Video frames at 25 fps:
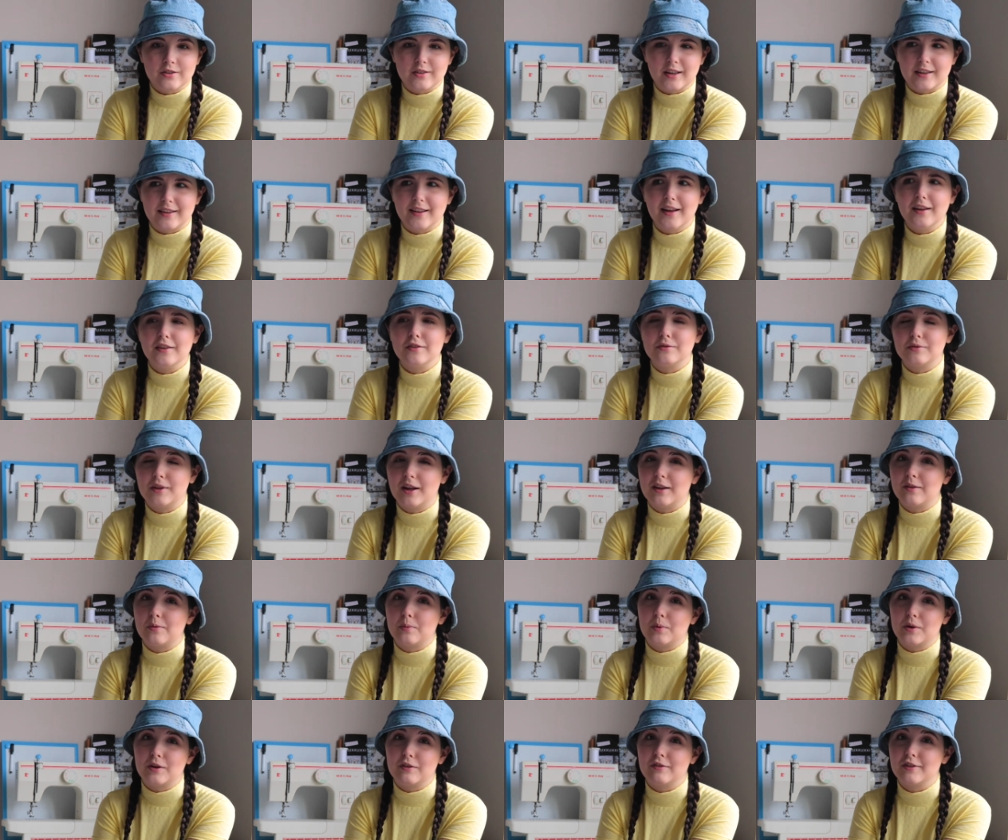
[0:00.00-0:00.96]
Like that's
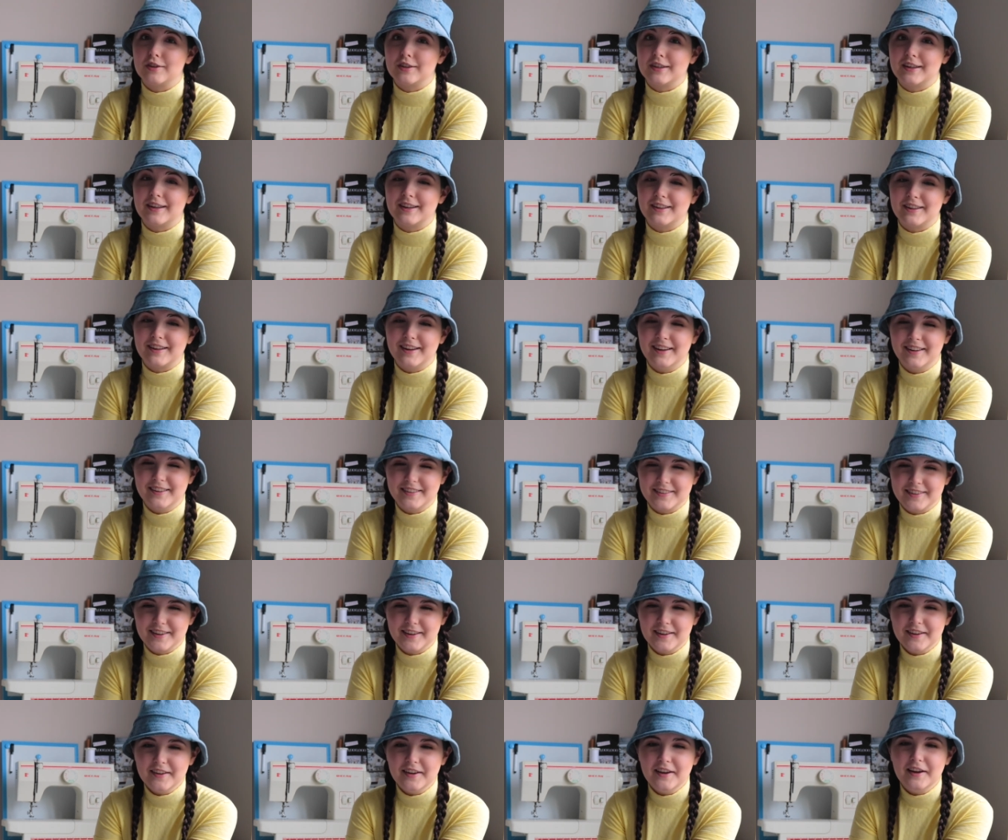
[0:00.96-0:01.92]
pretty ridiculous
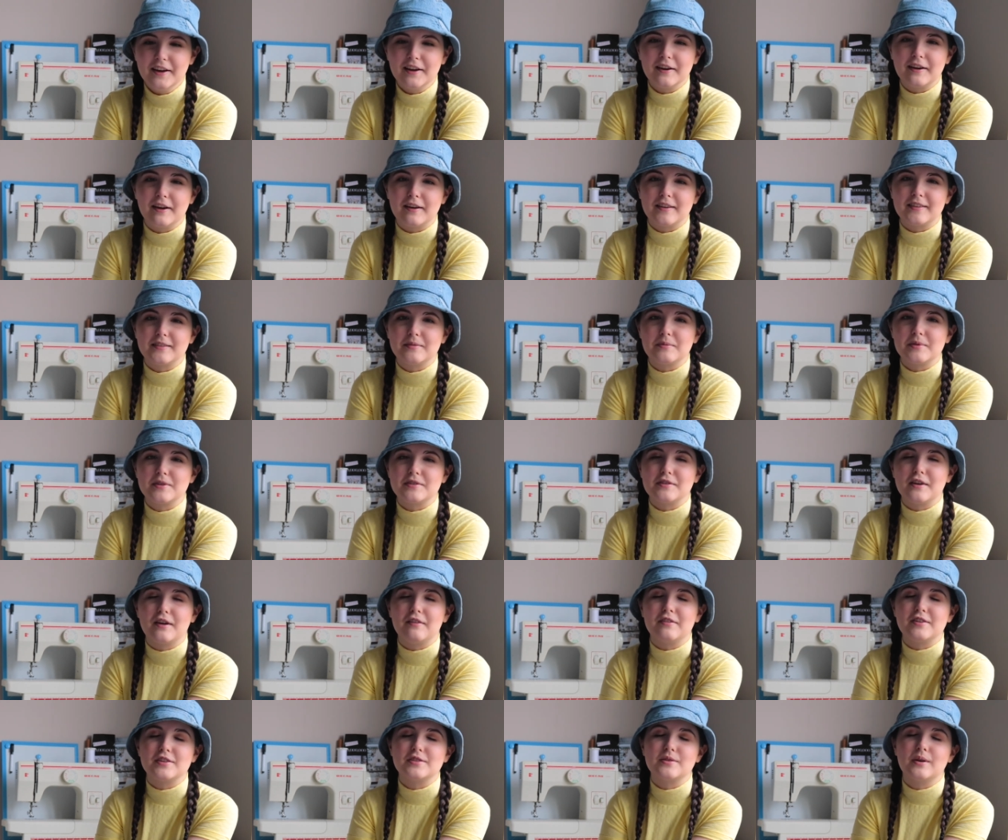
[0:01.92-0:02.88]
customer
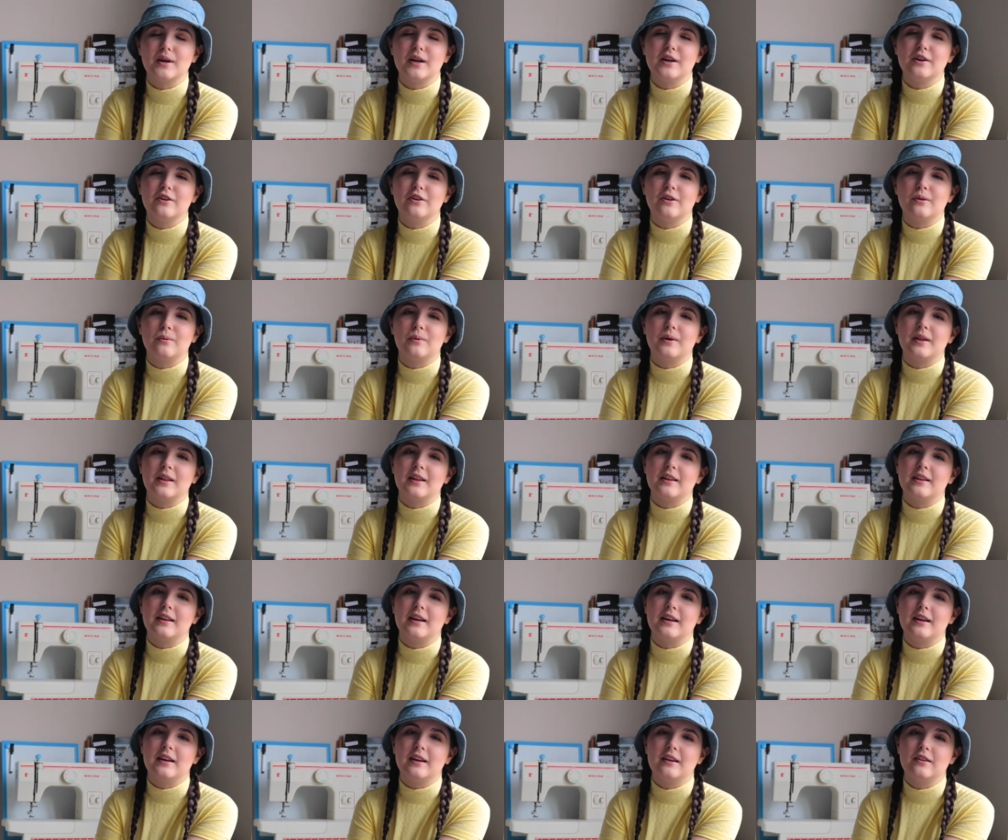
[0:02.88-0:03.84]
service. So I don't know whether
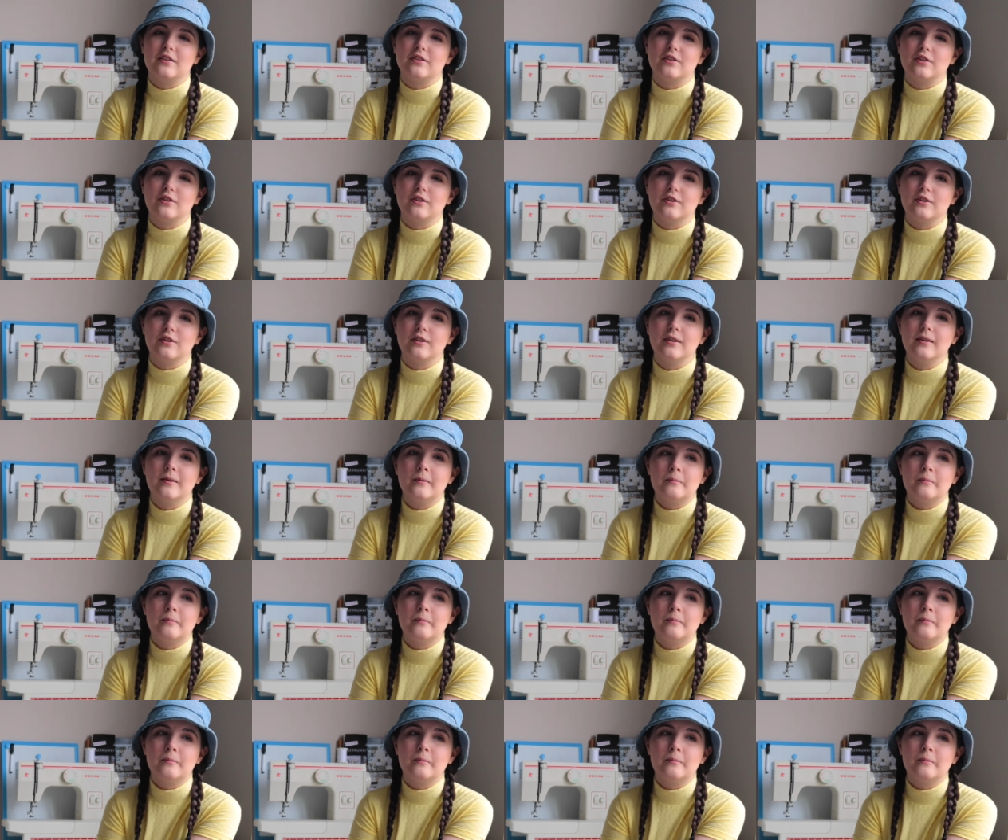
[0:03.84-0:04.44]
they need to